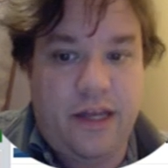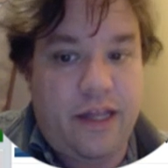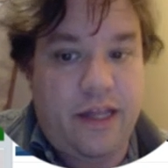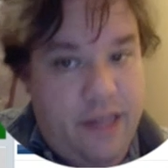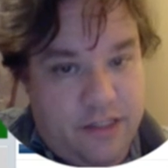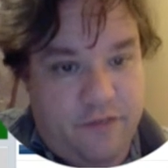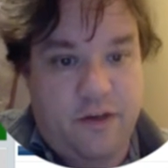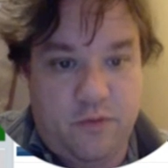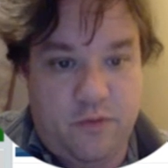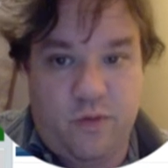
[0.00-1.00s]
and the ace of
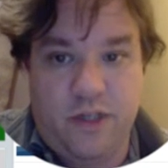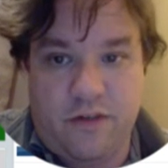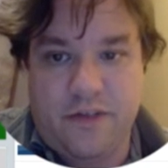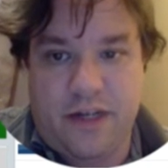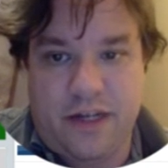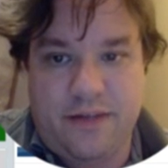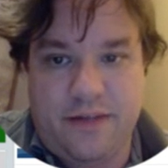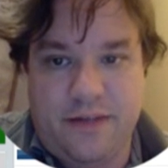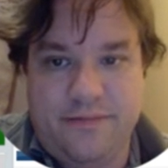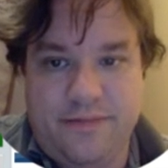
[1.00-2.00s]
clubs was offside.
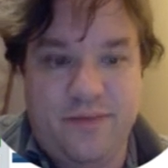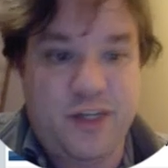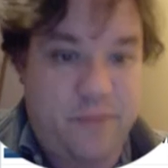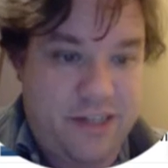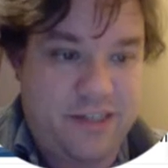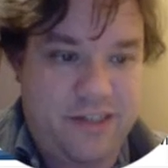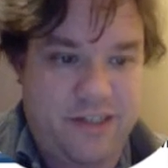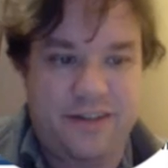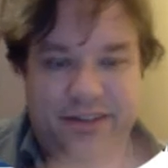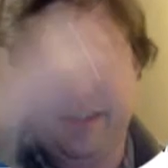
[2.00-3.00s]
Bridge master is
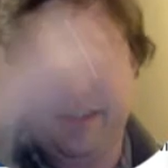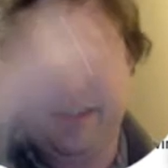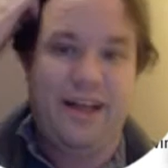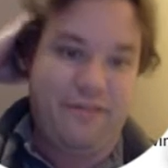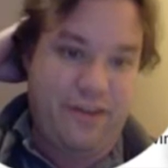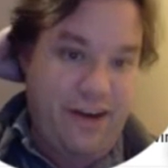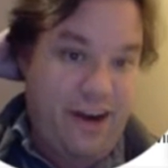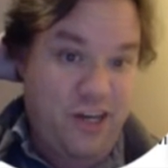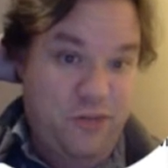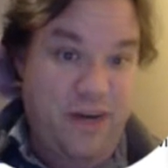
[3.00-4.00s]
a very
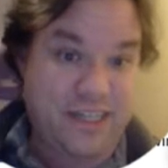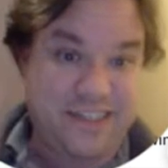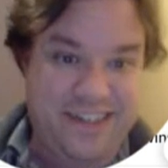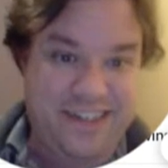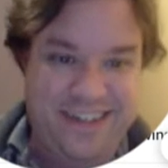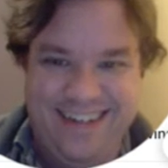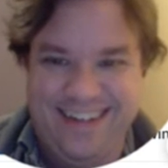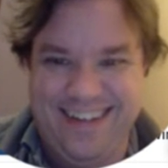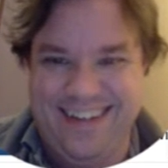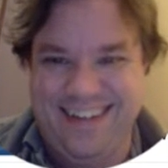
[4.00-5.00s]
harsh master
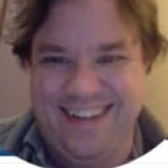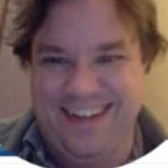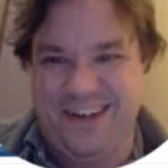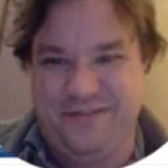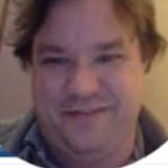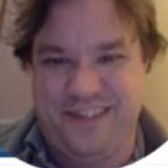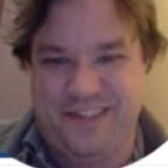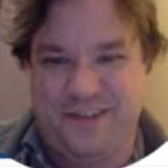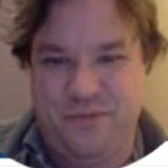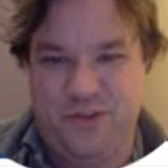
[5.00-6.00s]
of
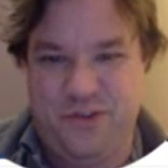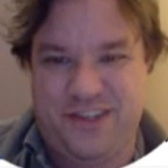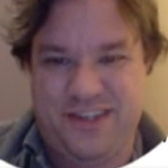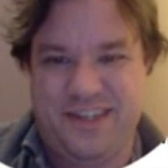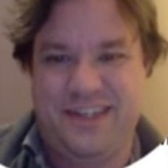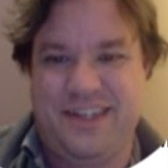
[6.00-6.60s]
distributions.